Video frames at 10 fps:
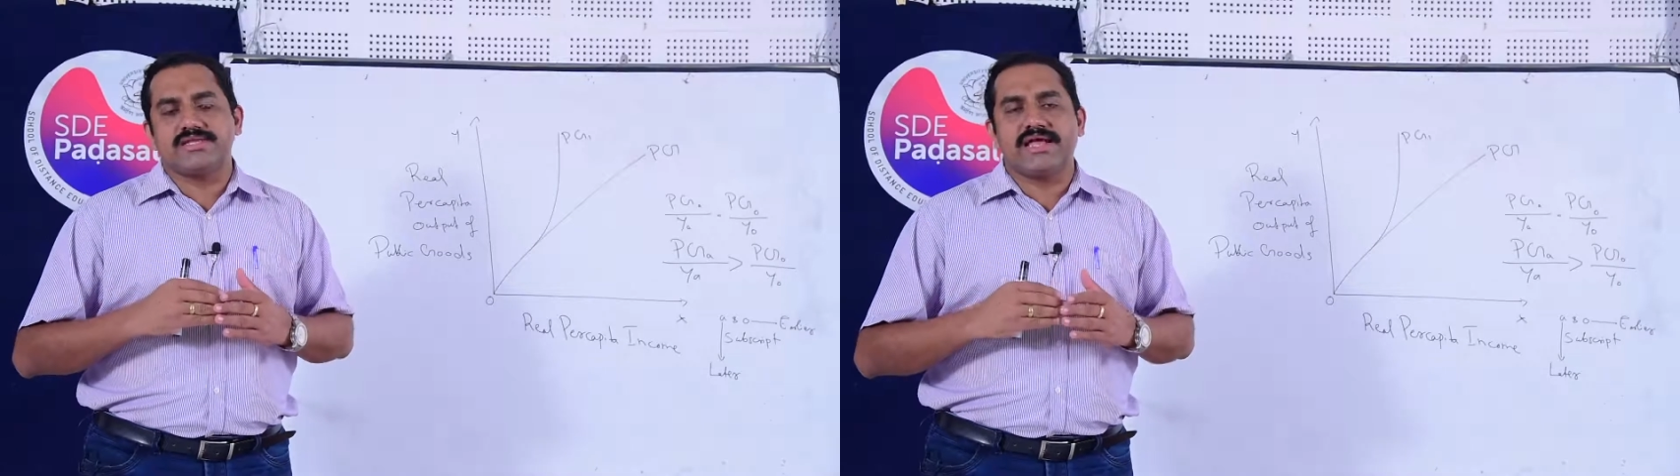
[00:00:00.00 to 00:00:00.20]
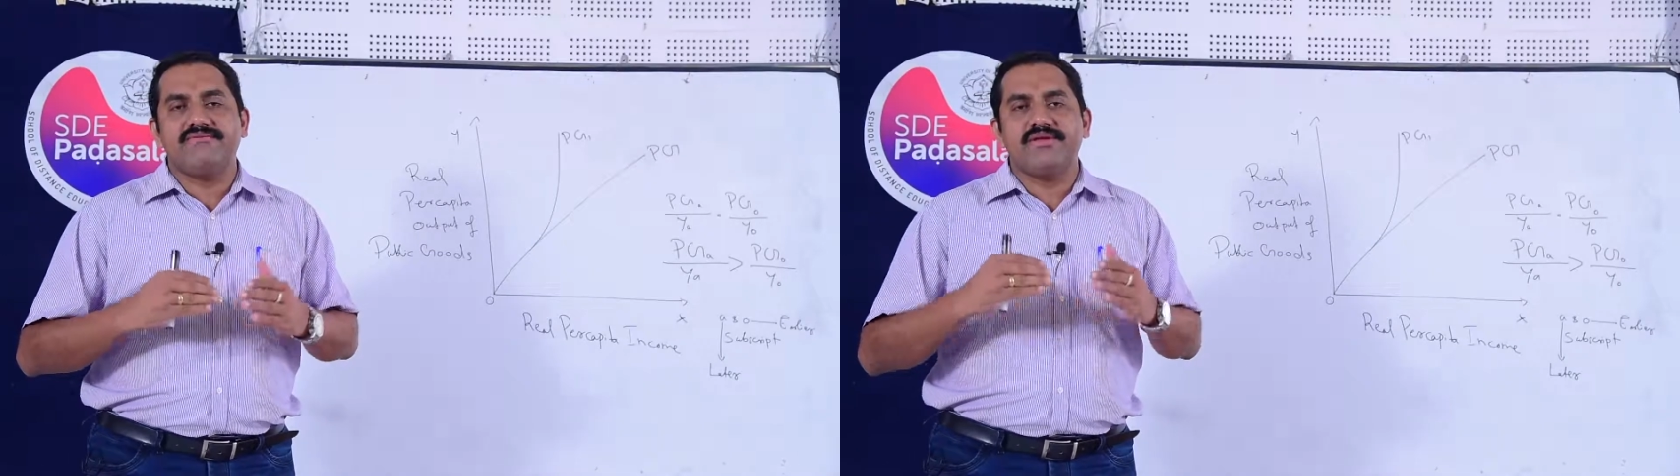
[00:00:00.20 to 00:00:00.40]

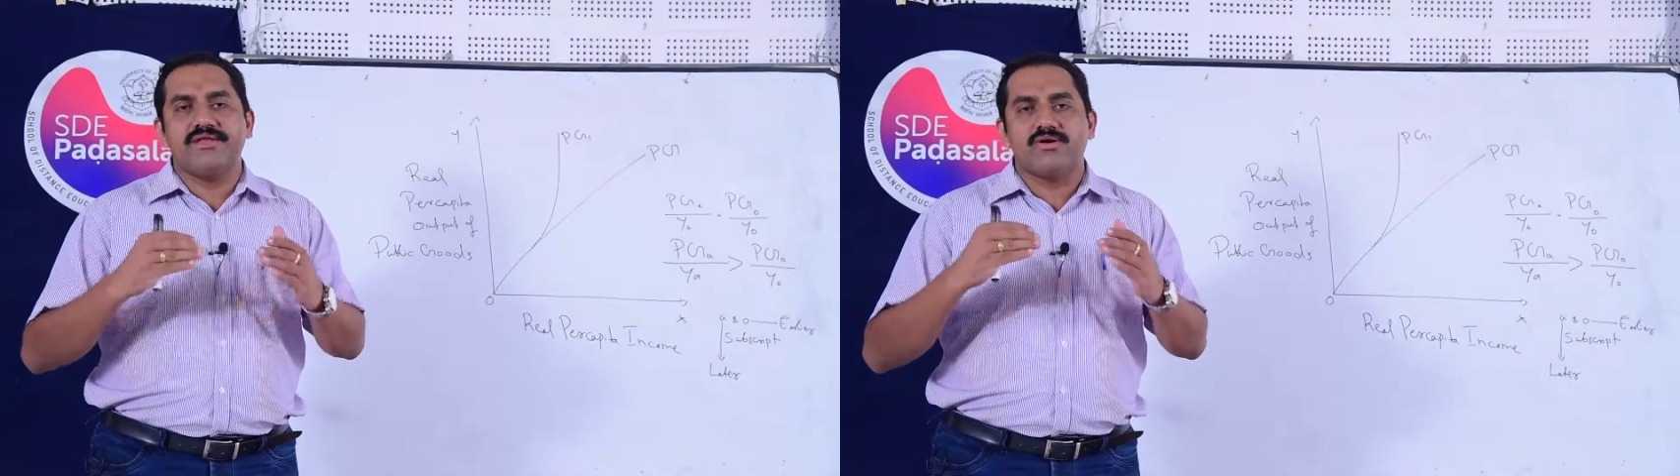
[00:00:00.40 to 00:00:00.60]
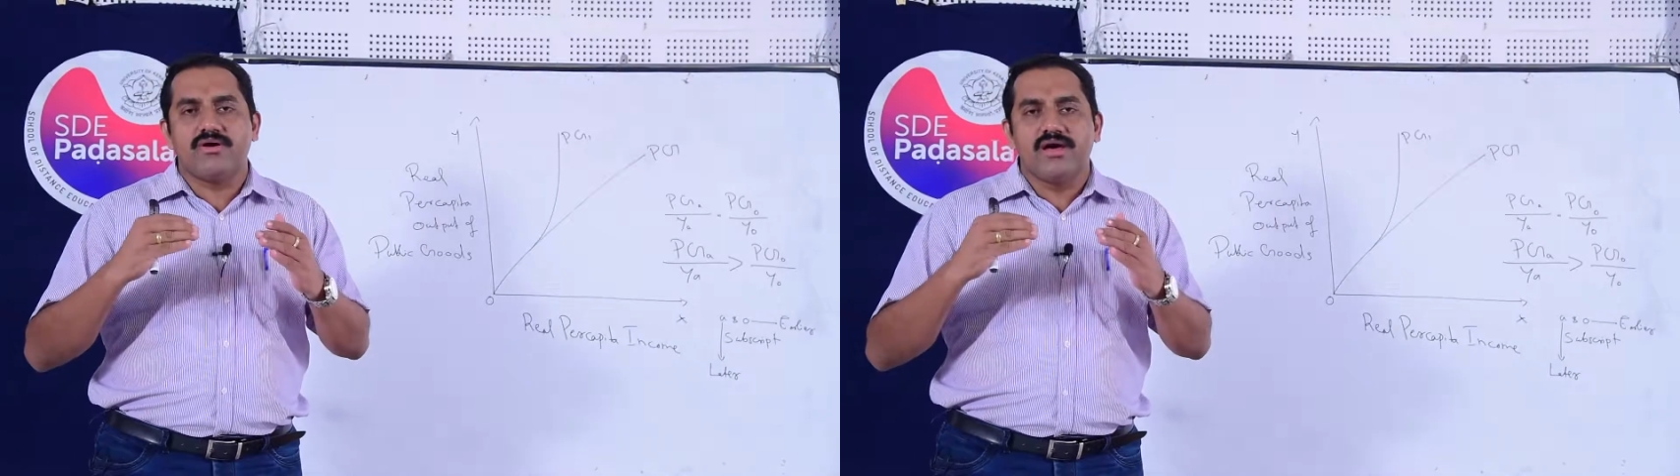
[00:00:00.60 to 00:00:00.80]
that we
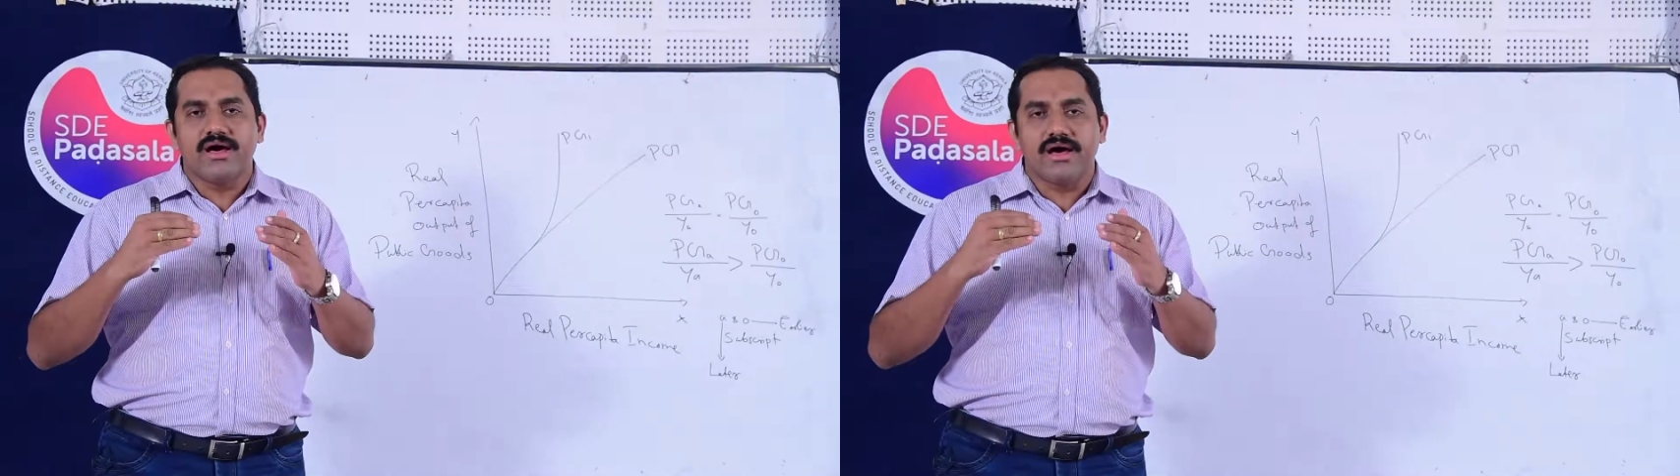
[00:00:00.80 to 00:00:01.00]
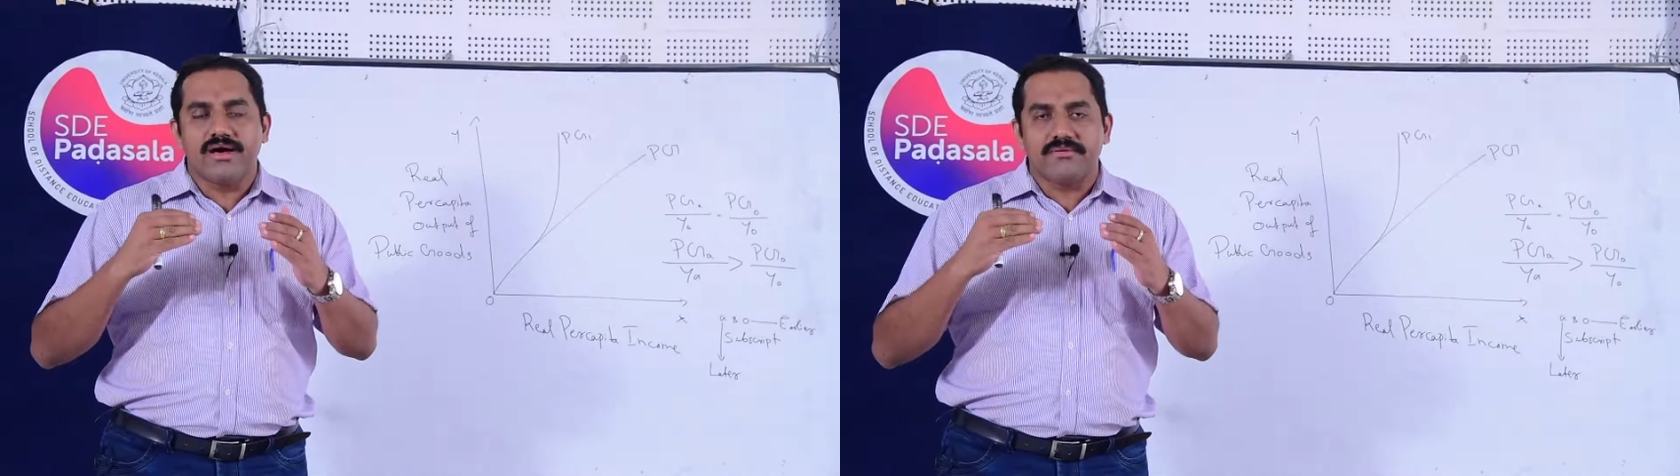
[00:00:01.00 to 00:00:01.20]
know
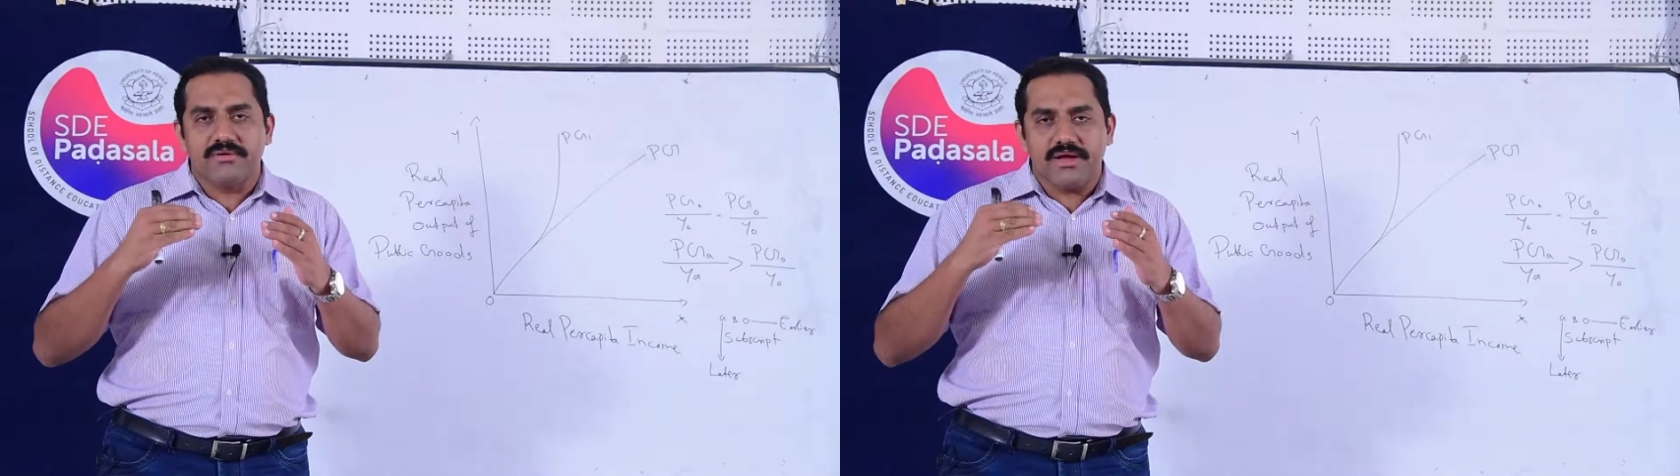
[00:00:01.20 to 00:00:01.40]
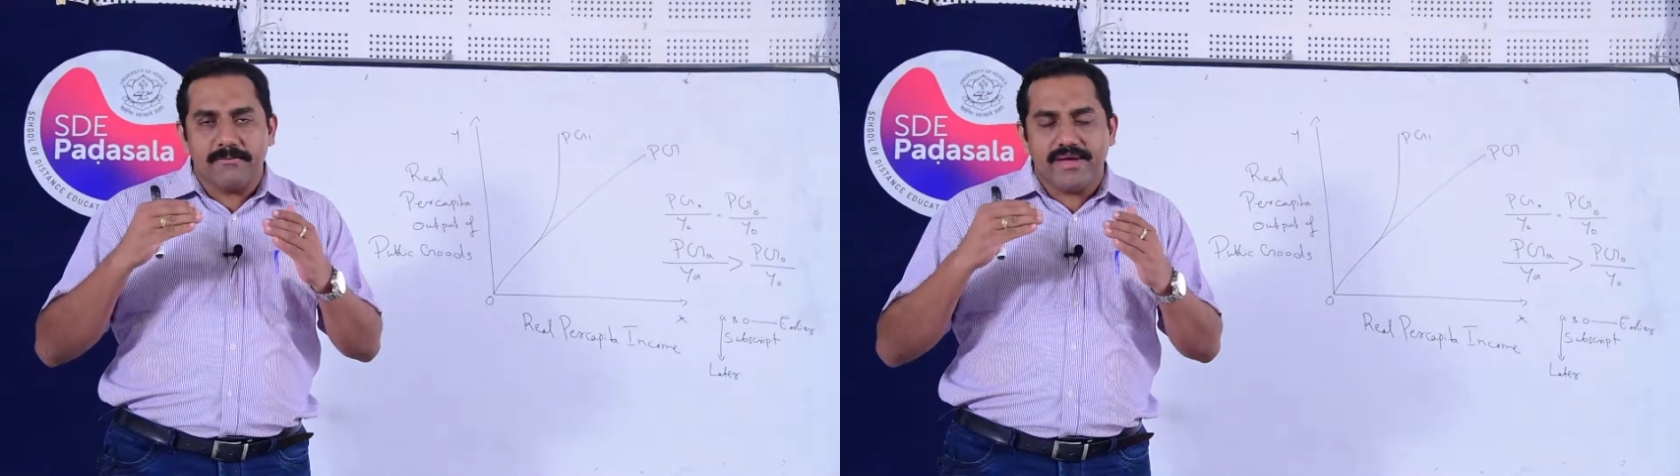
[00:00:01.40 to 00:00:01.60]

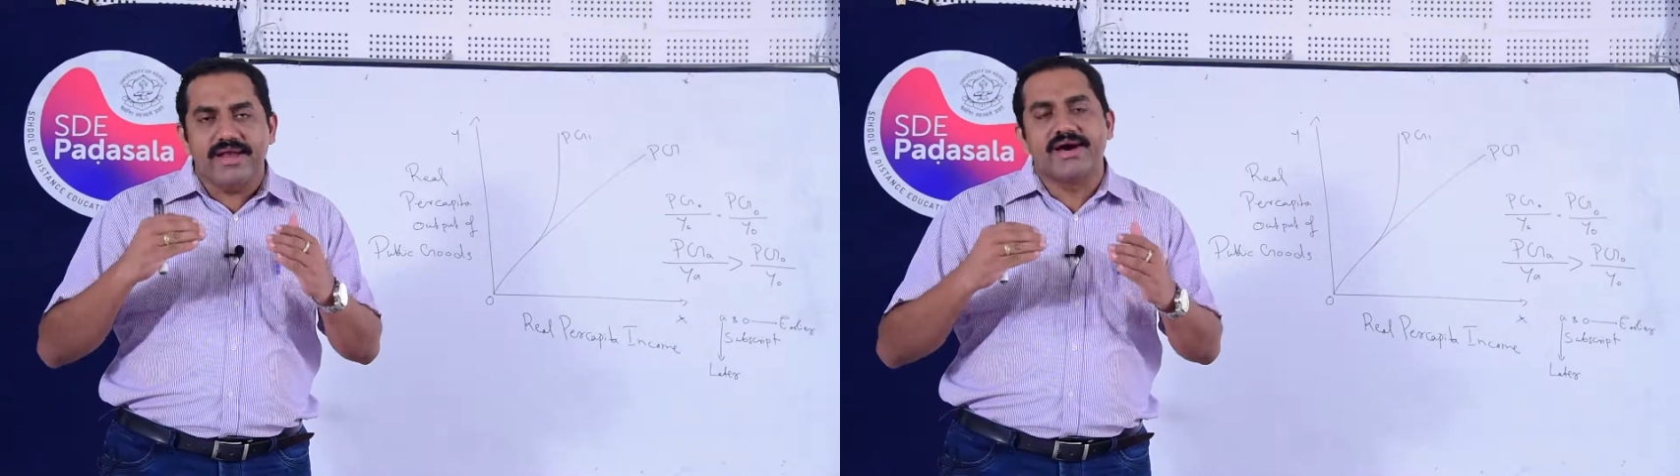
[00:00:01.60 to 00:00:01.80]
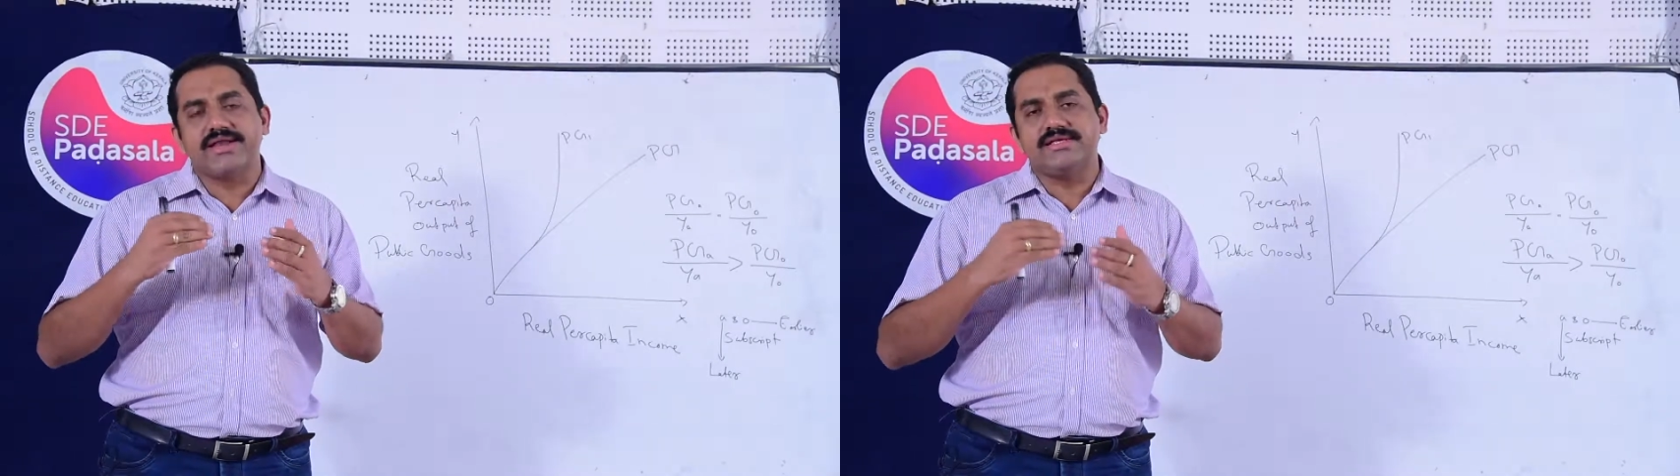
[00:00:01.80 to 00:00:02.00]

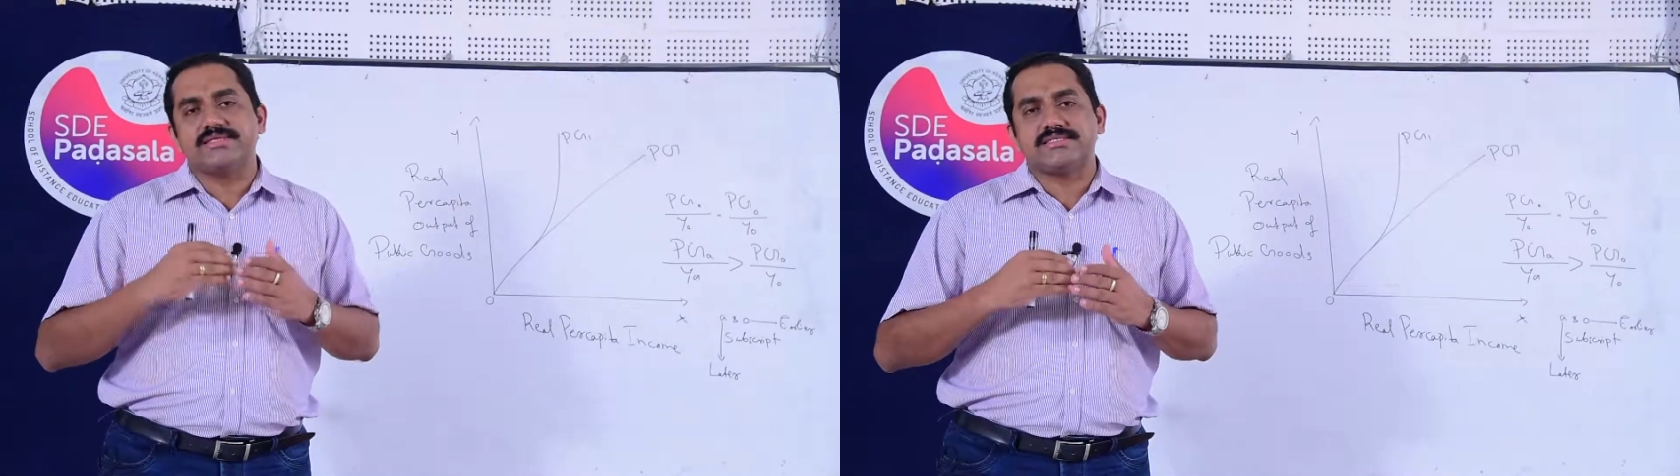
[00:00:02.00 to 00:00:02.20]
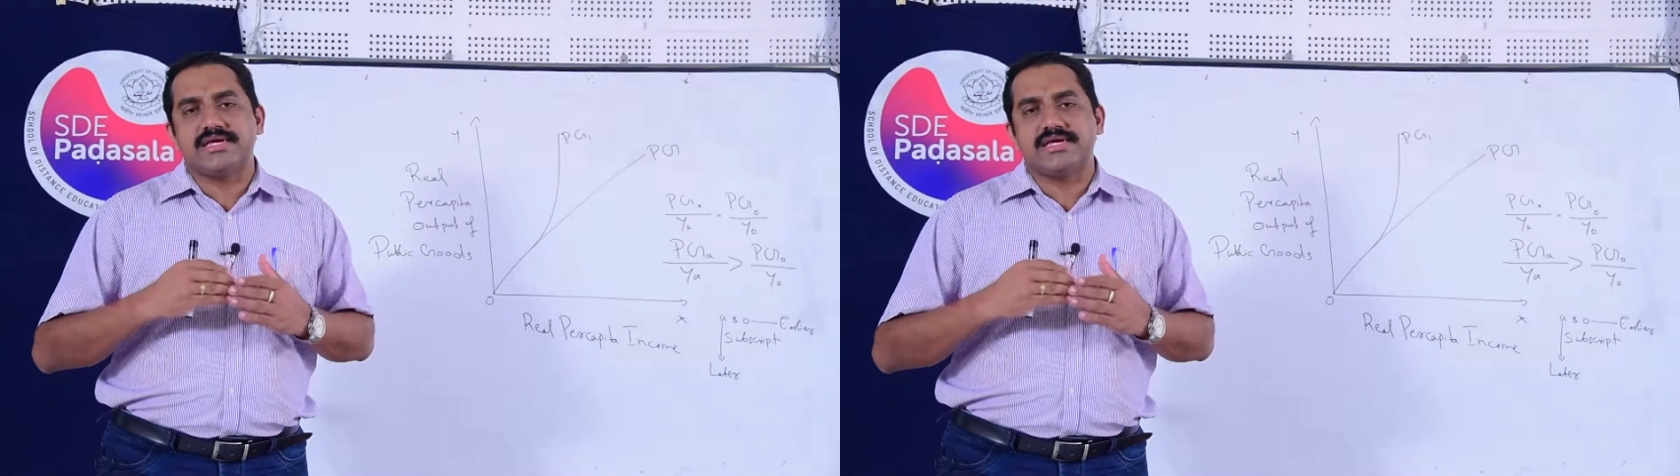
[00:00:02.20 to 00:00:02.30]
MNREGs,